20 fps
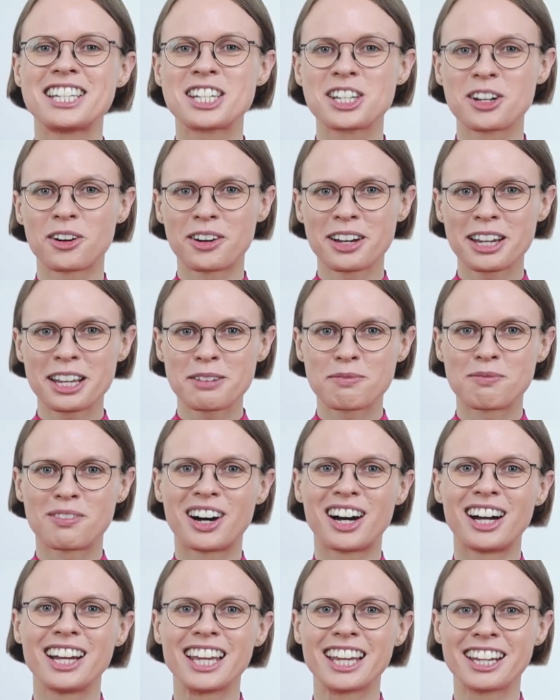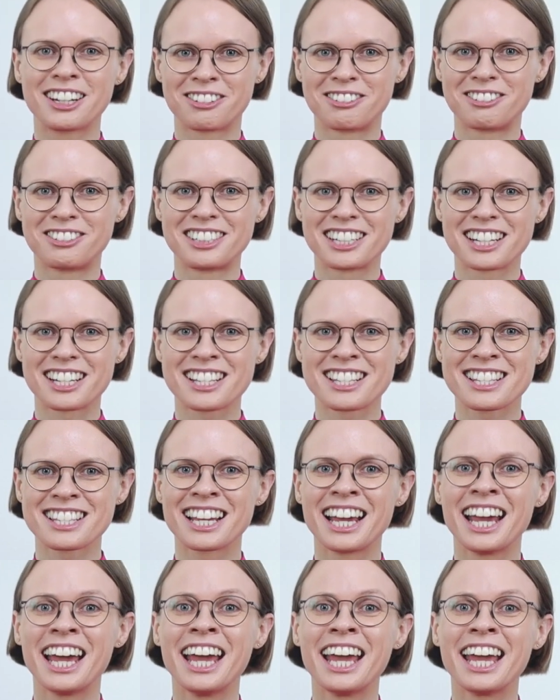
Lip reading: join my course.